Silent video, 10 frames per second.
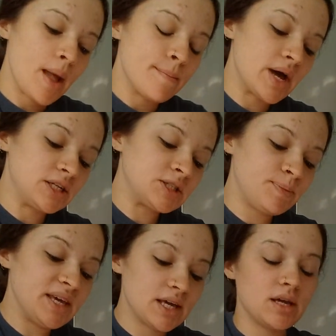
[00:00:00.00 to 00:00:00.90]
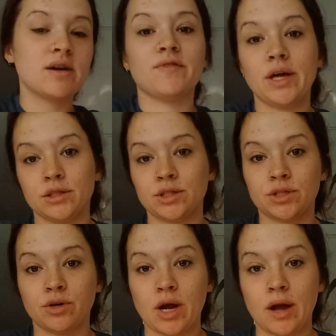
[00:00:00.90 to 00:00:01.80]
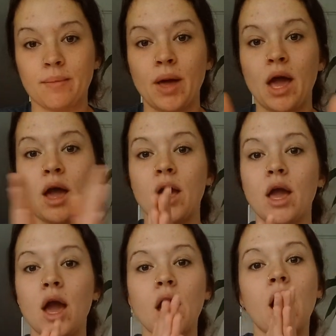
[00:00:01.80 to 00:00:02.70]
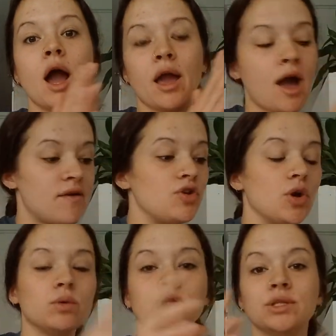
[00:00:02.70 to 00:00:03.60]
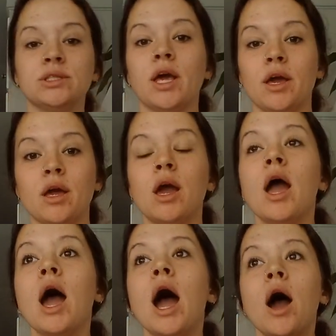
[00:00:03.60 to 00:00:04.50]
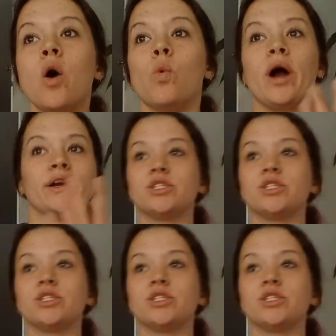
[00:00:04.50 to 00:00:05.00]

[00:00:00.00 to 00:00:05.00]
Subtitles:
But speaking of Instagram, I have a note to say why I